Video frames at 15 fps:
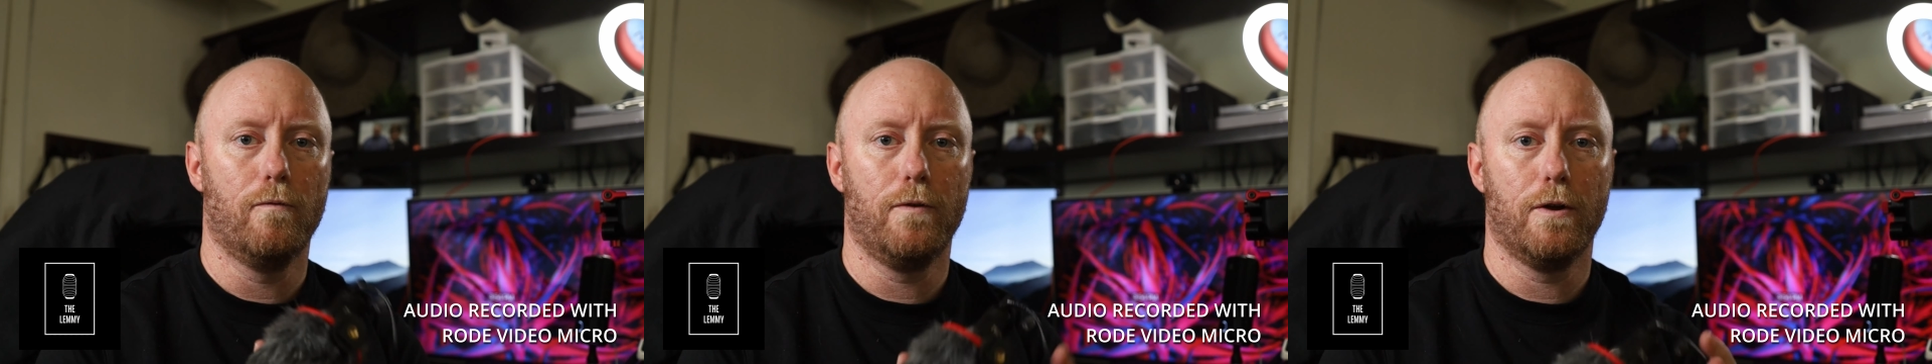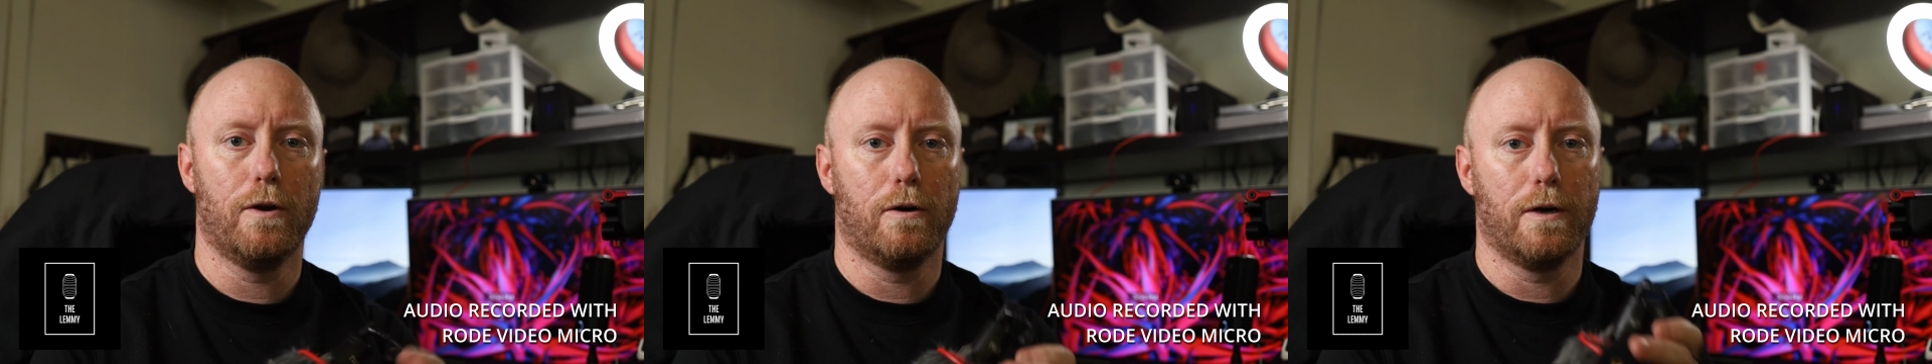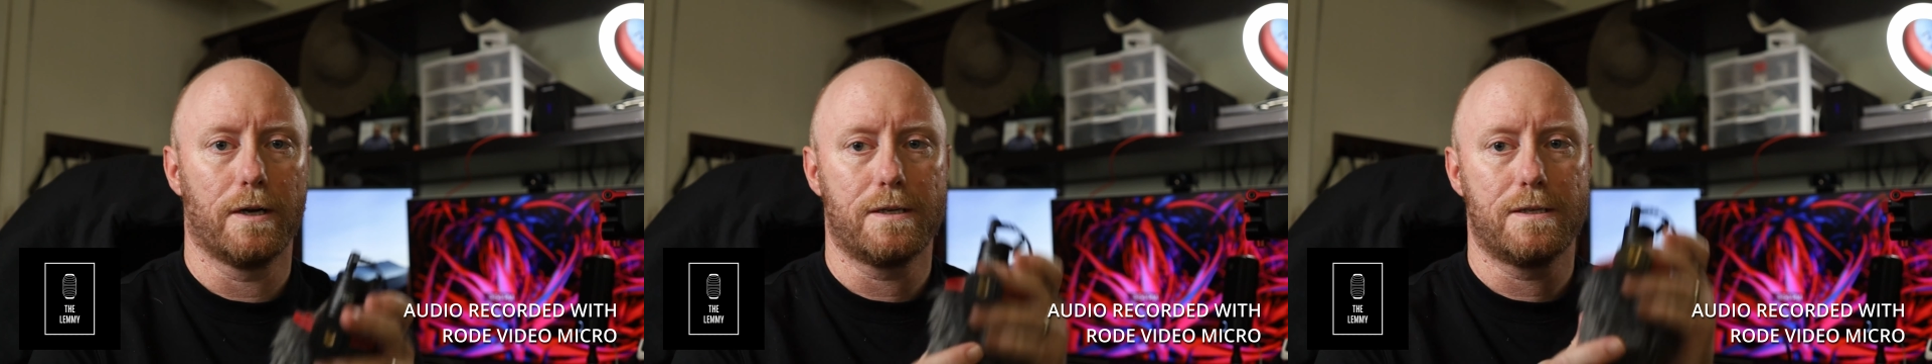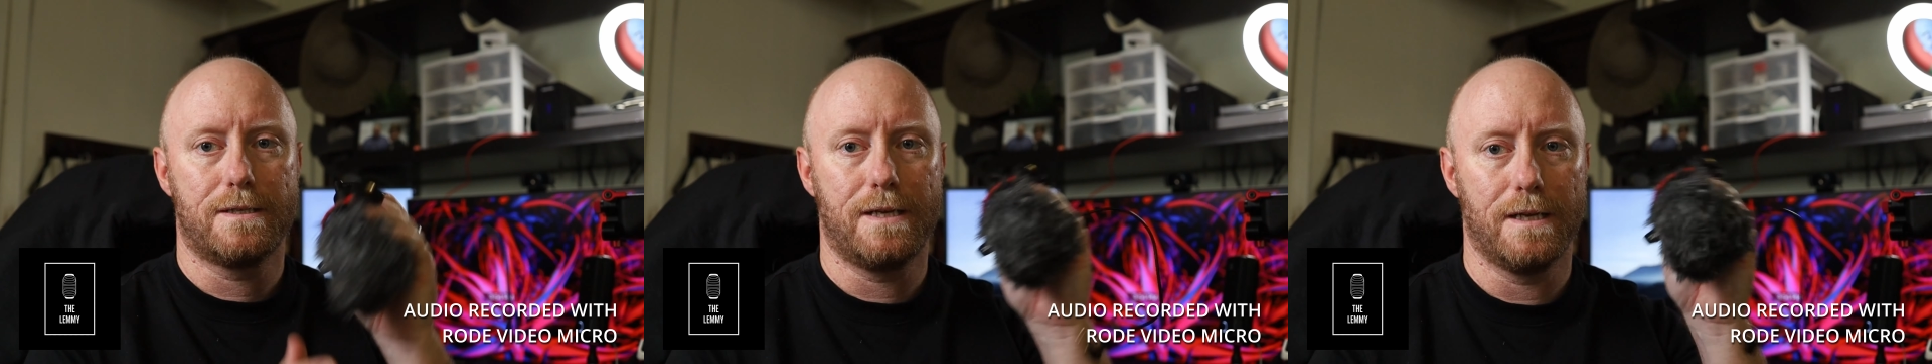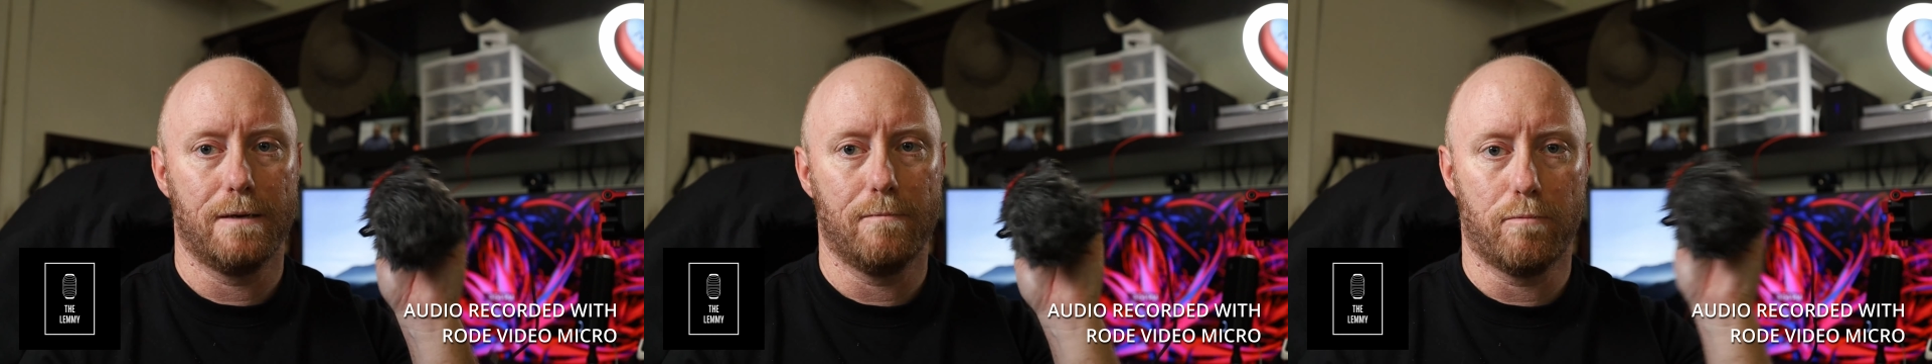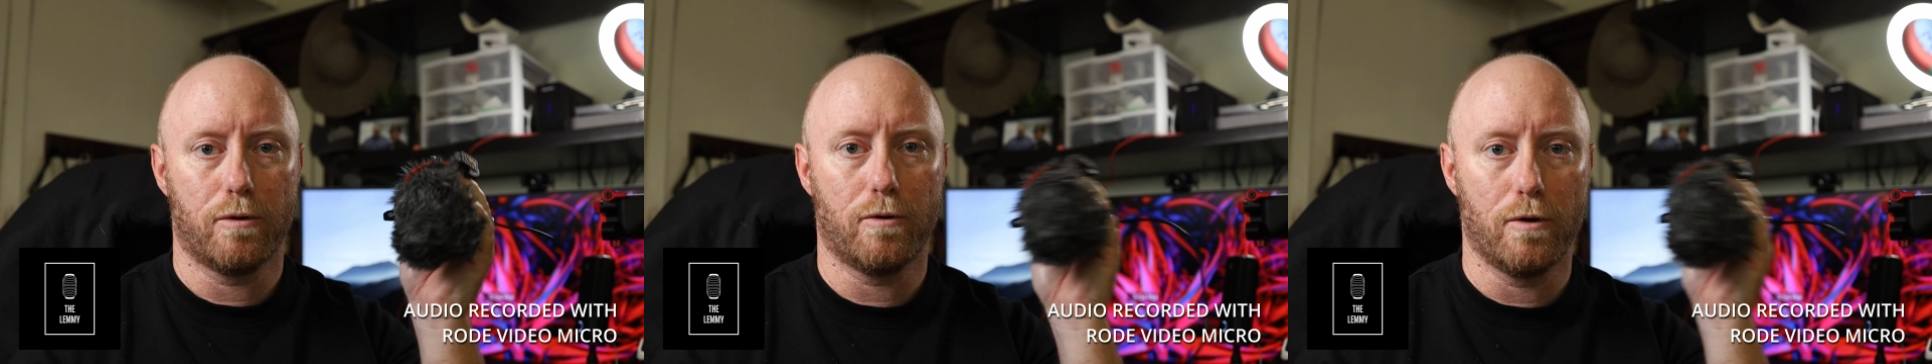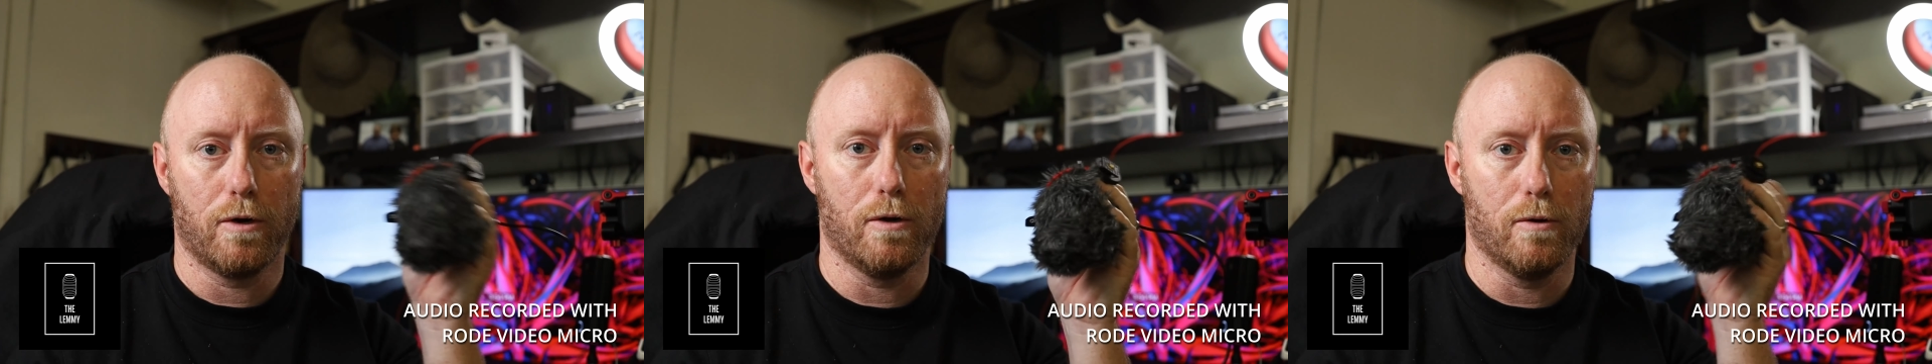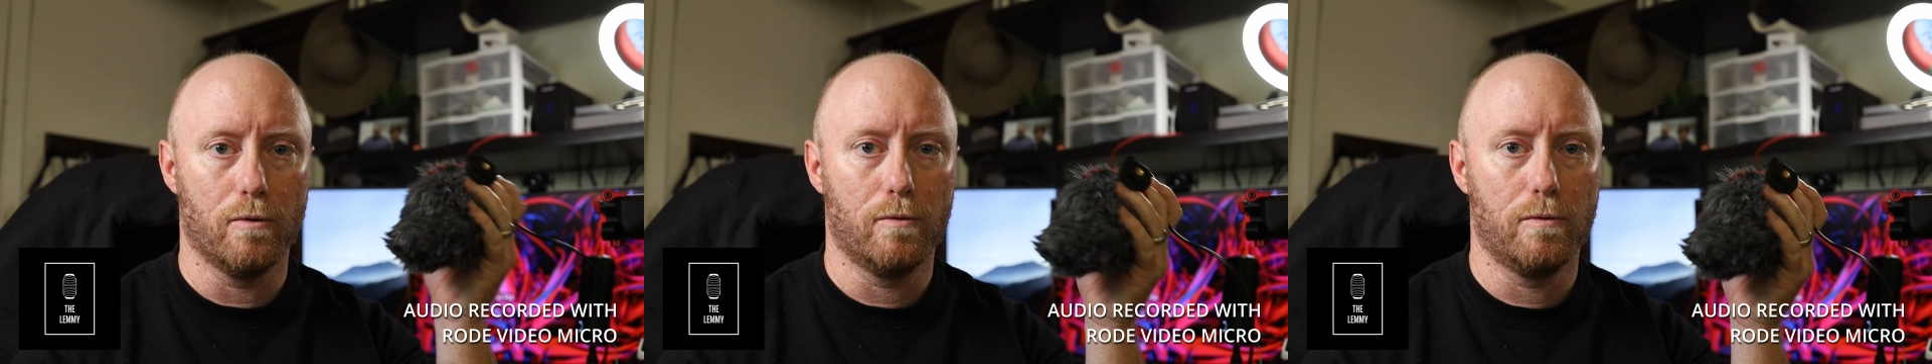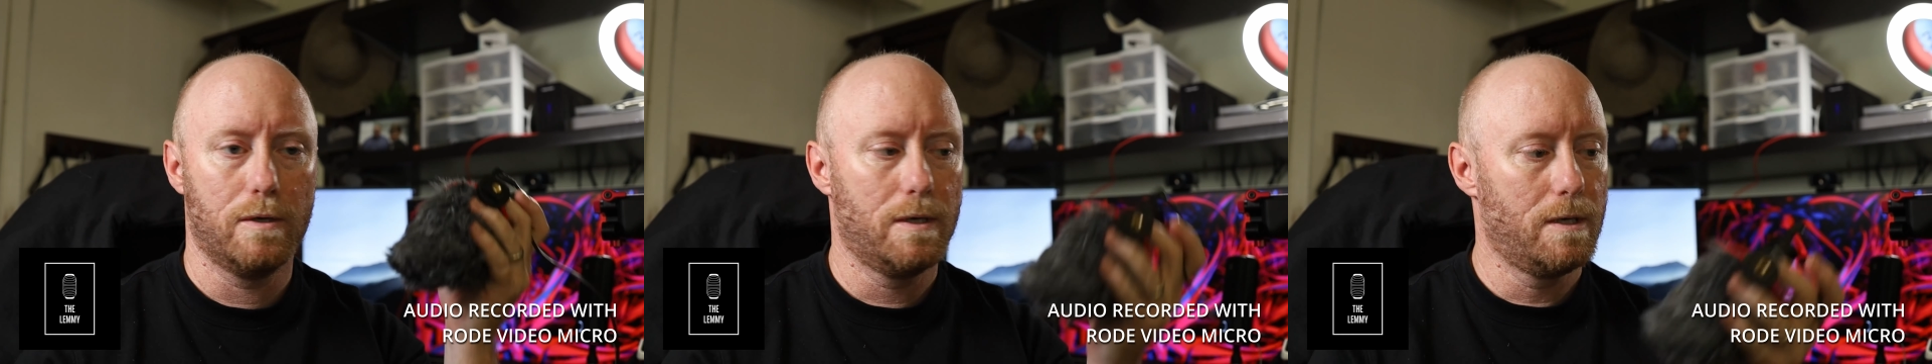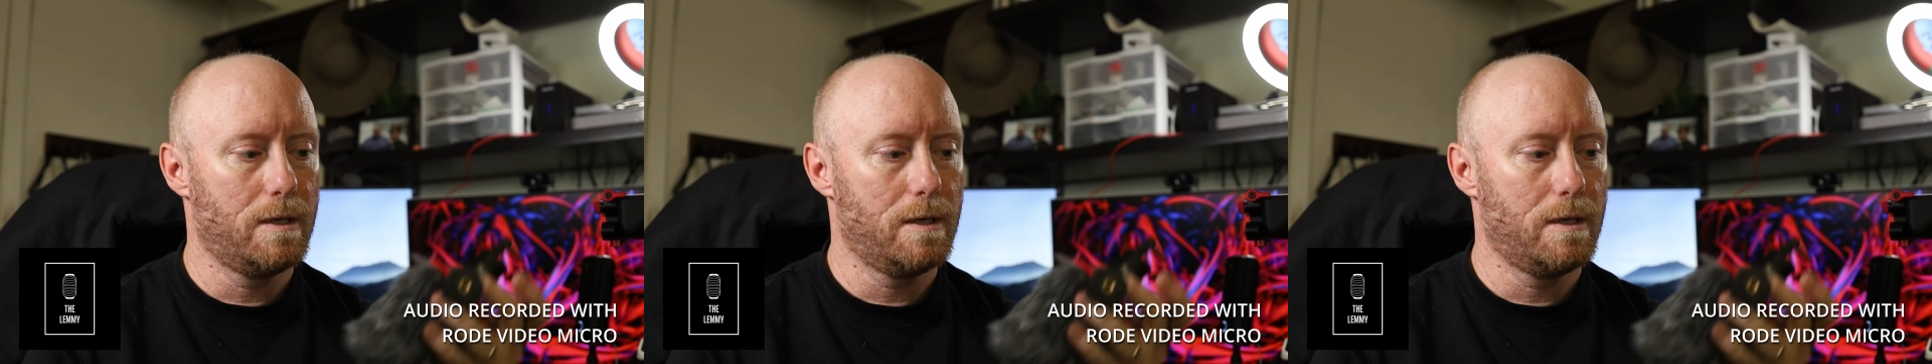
VRX10 Pro,